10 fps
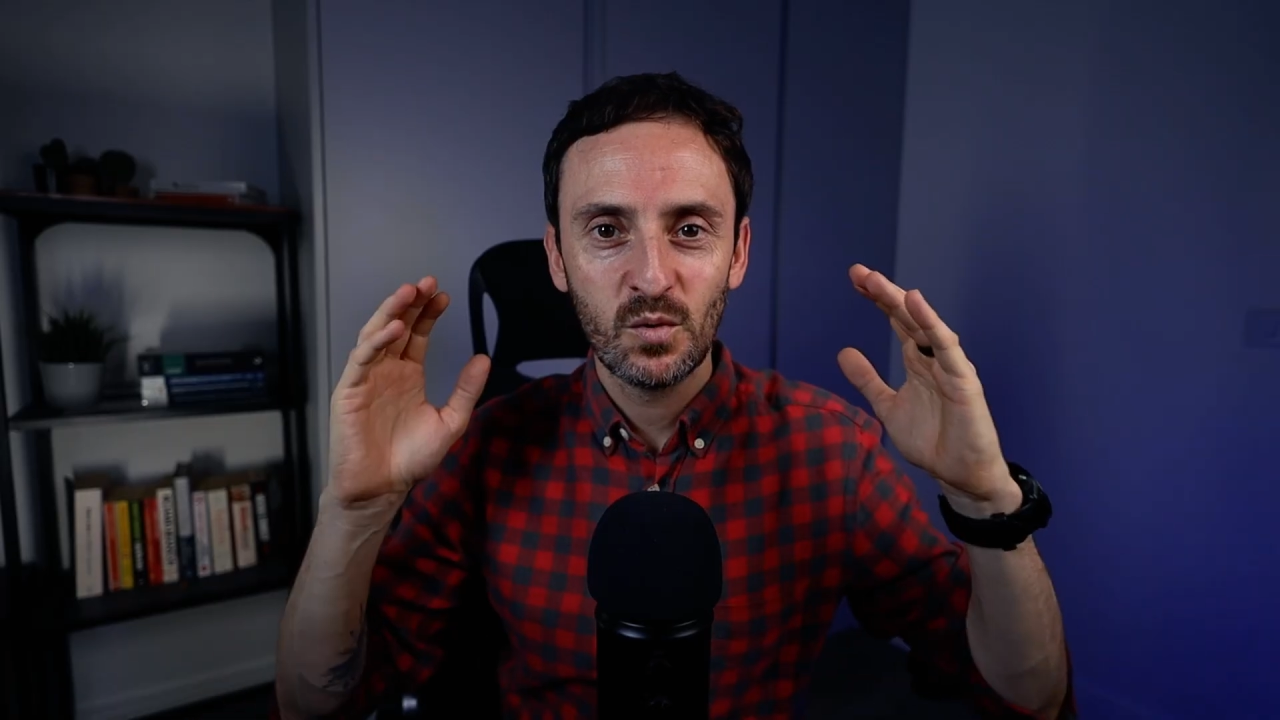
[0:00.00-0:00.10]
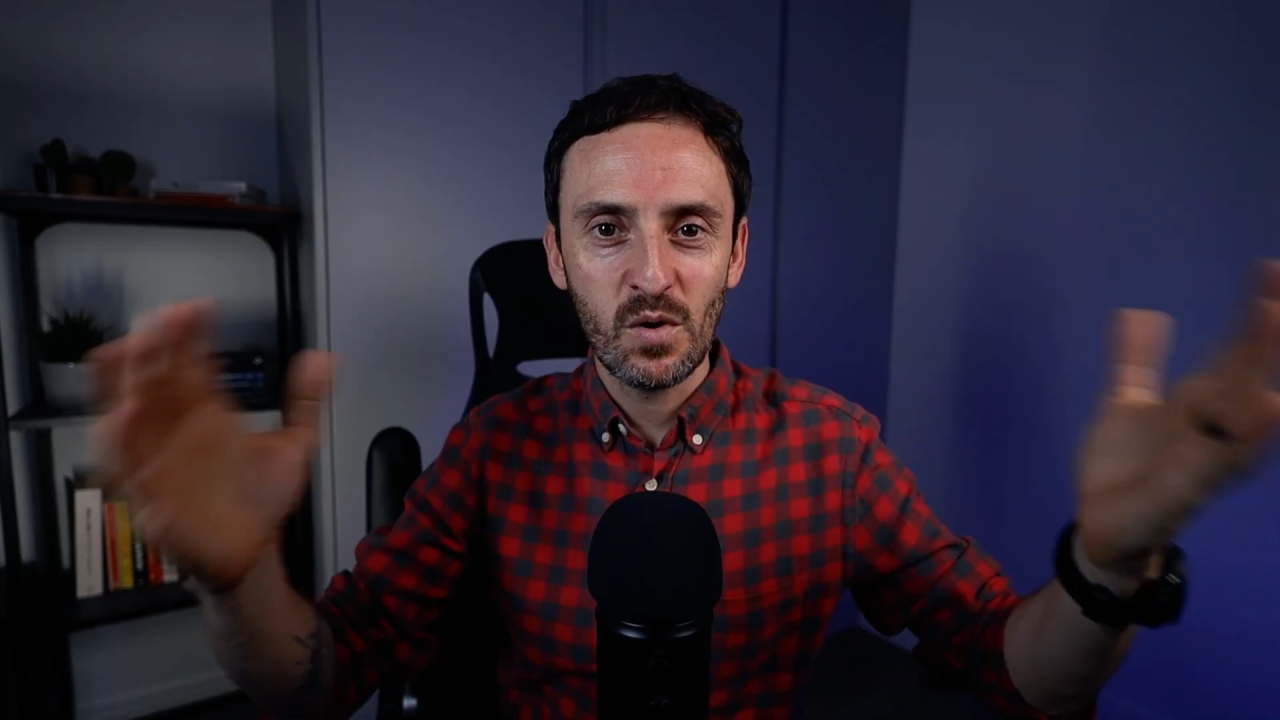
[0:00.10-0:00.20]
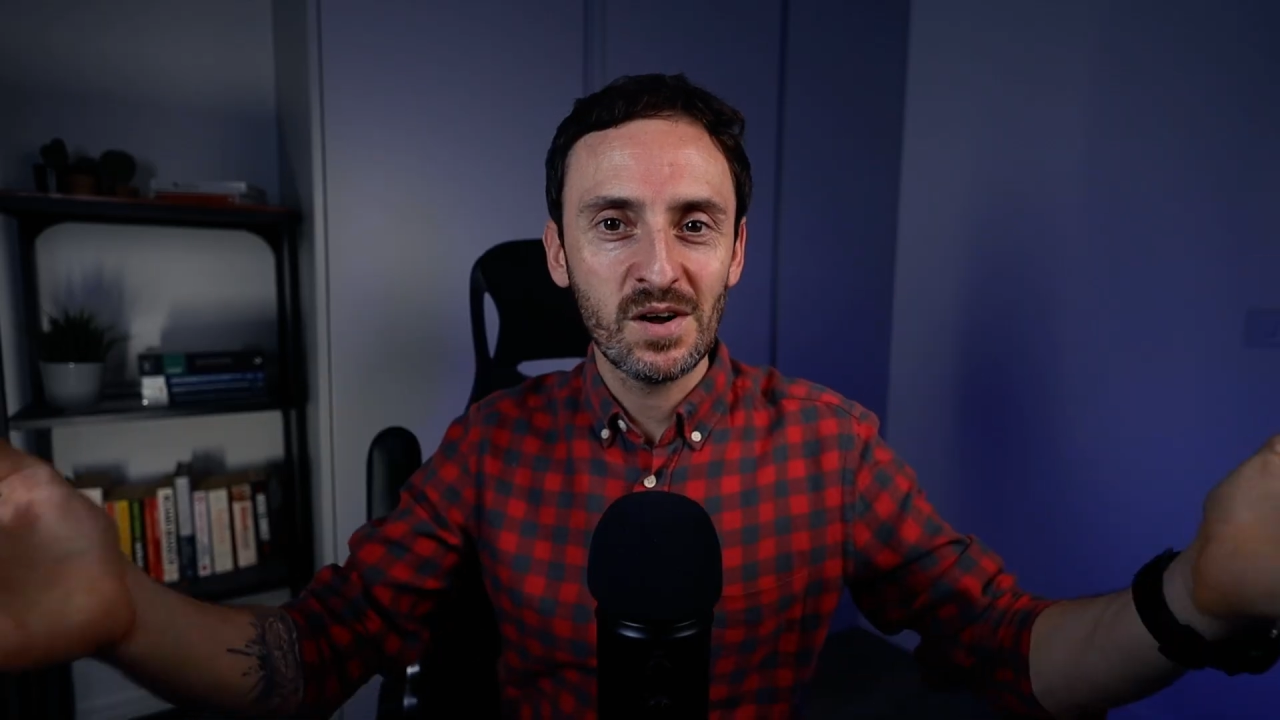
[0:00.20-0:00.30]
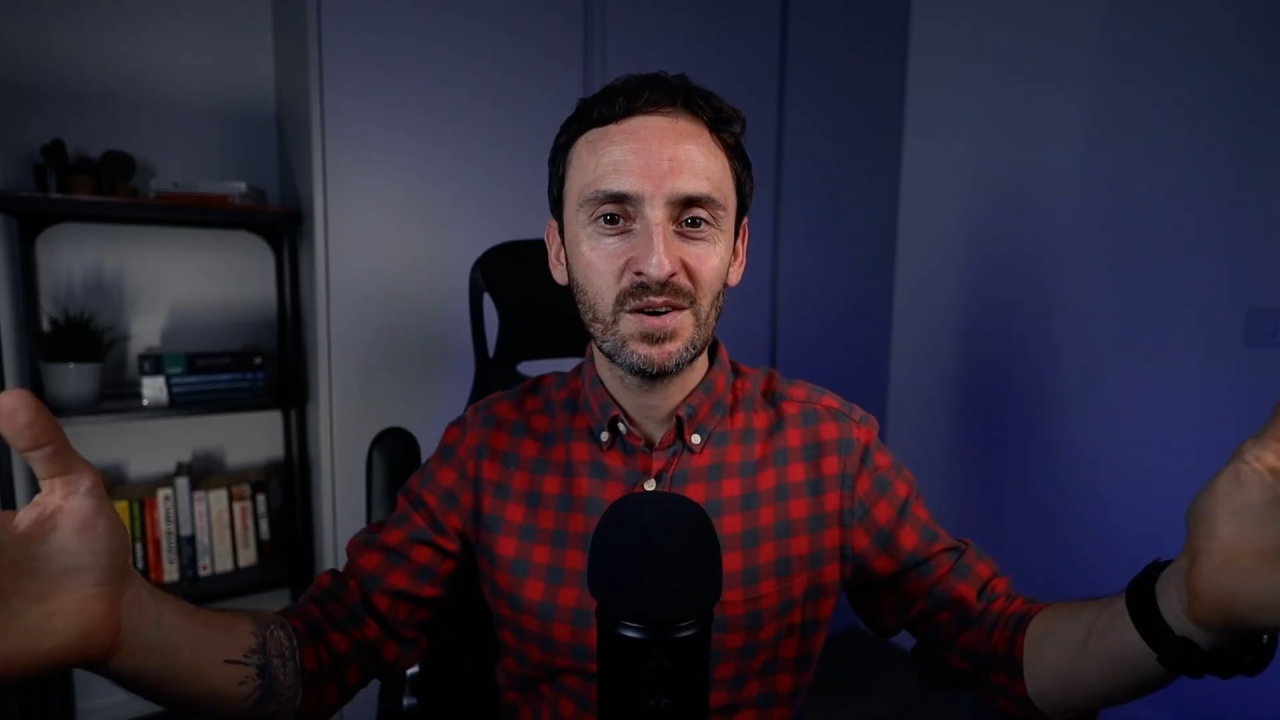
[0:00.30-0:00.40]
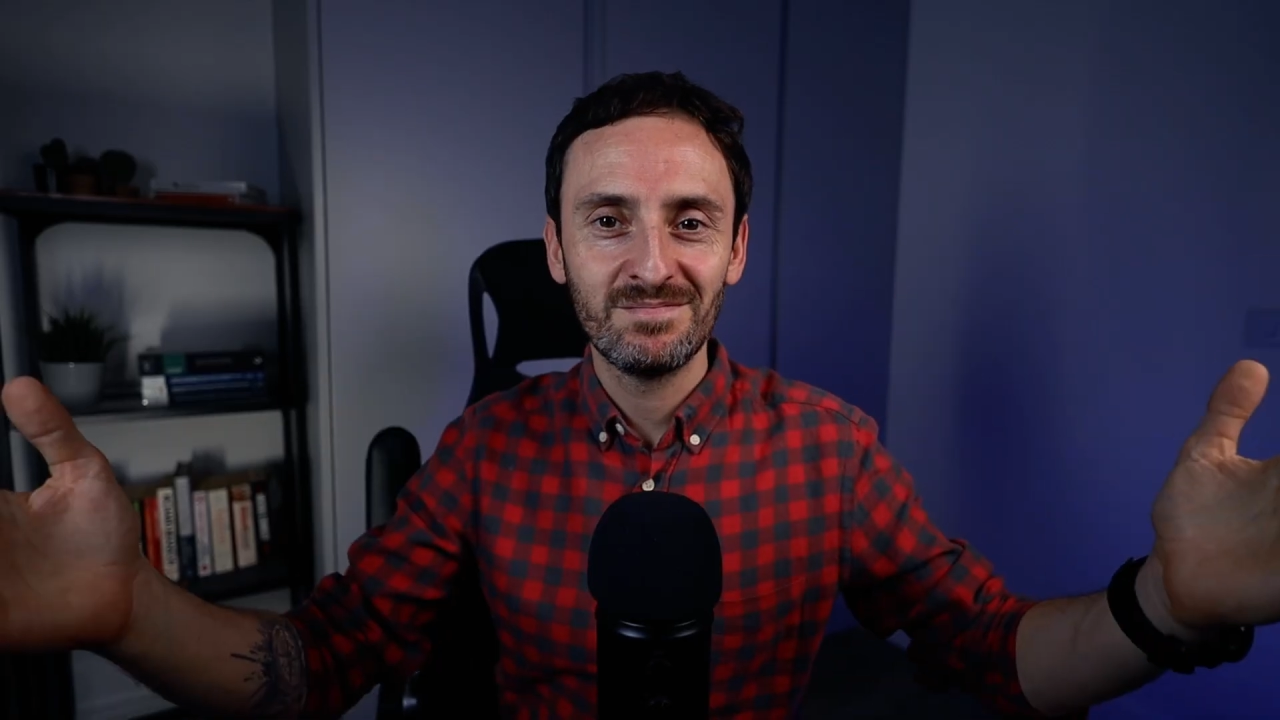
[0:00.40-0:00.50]

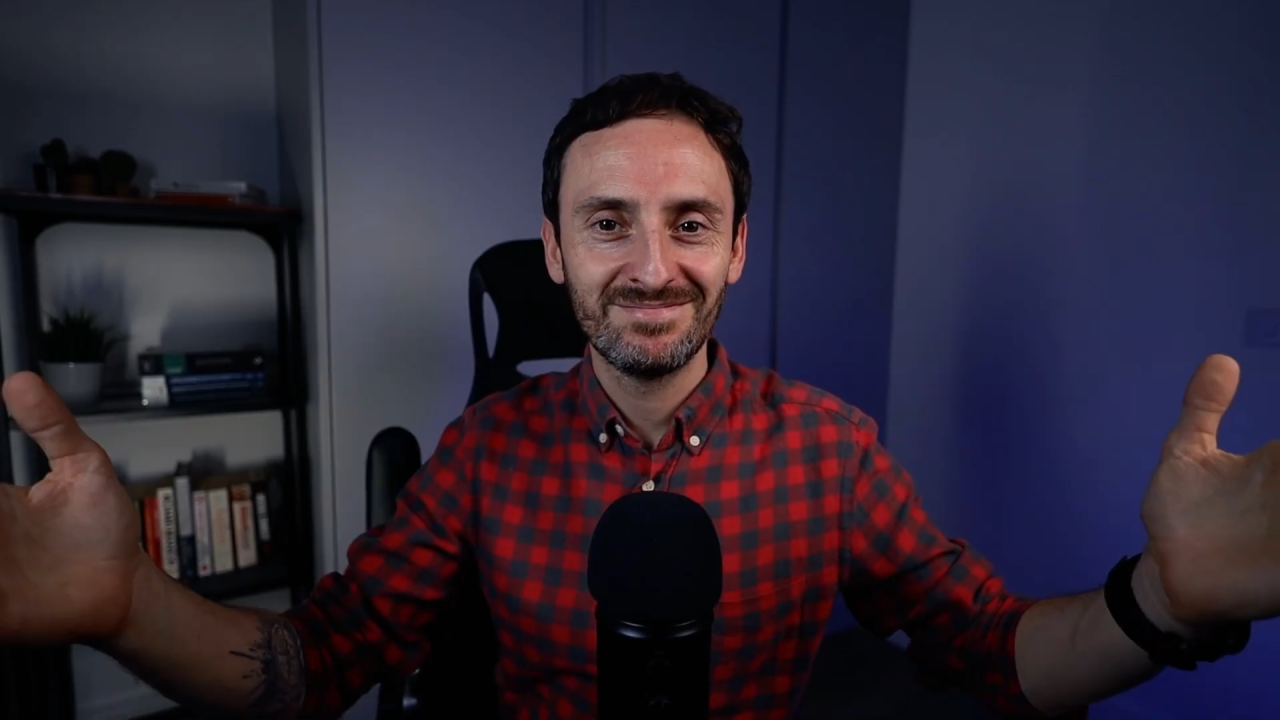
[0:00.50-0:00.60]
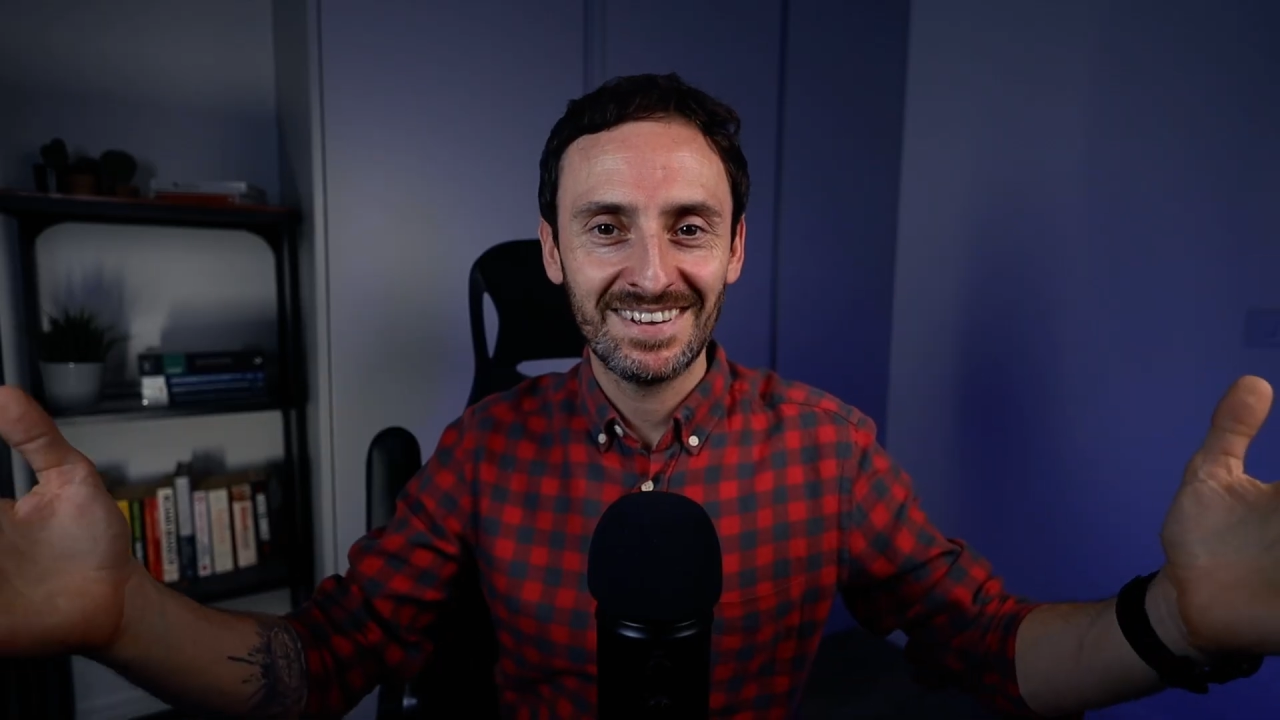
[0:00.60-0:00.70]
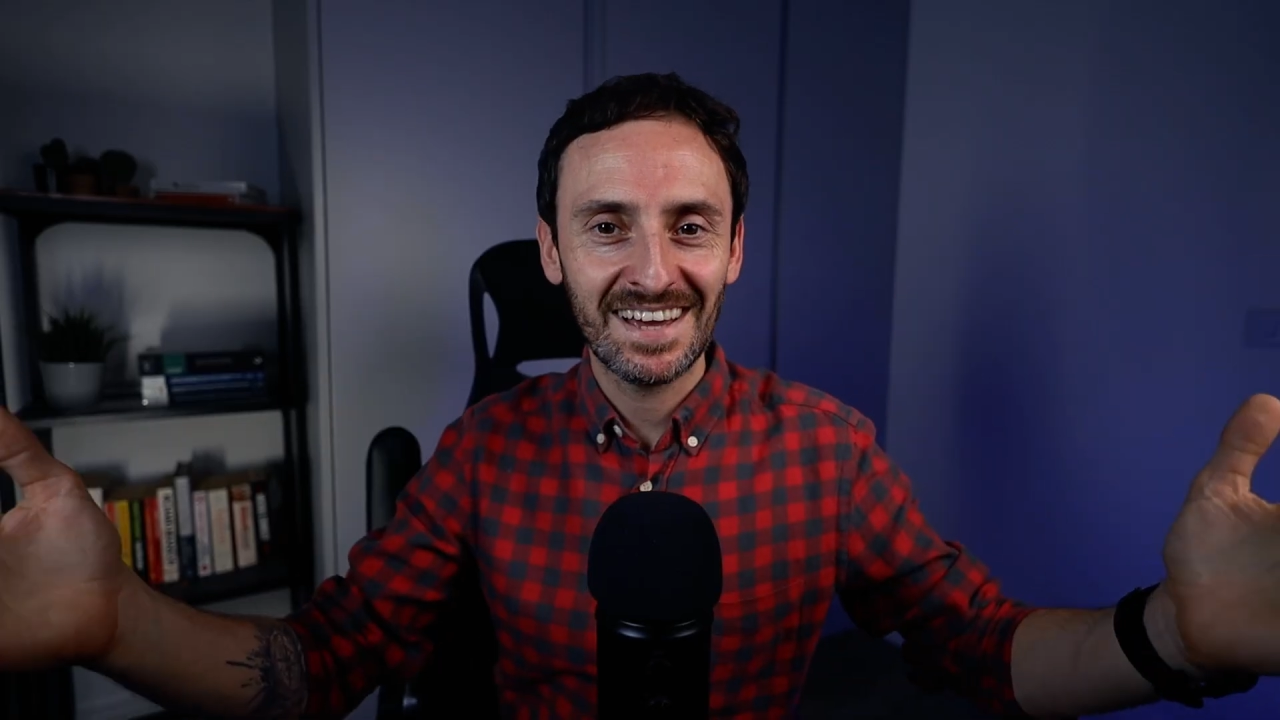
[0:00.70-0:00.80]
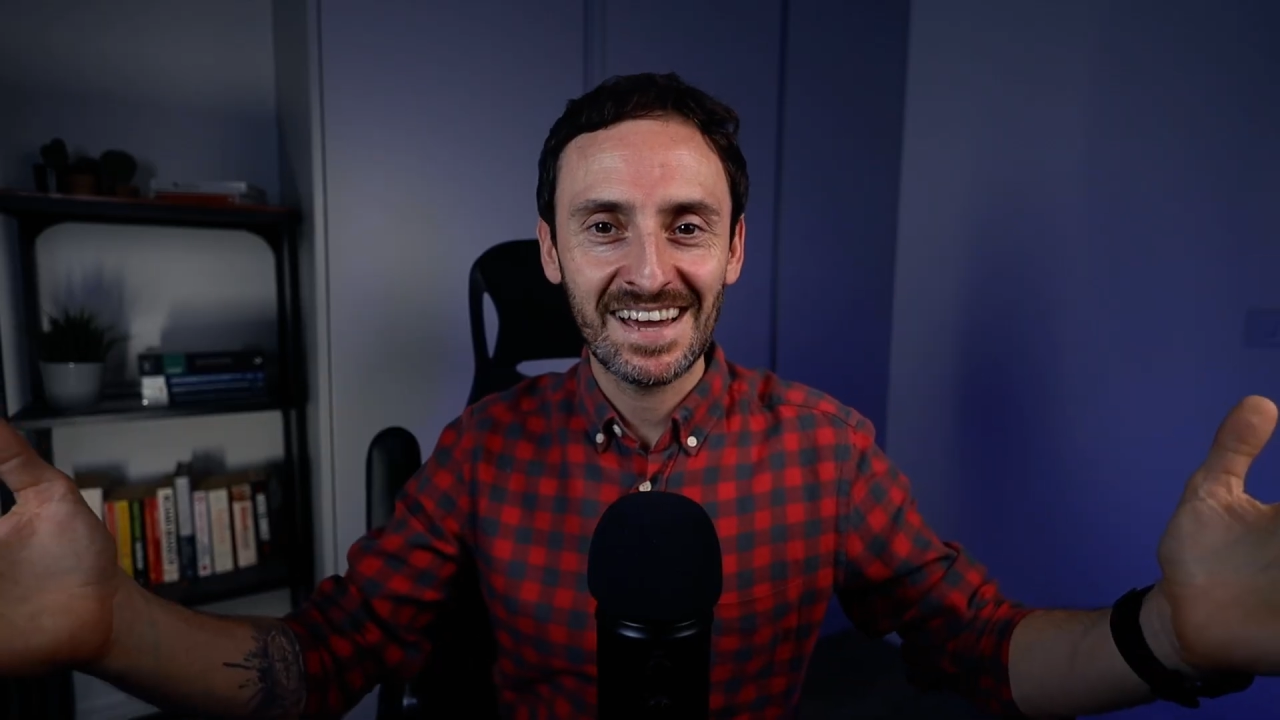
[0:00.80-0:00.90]
Welcome. Hi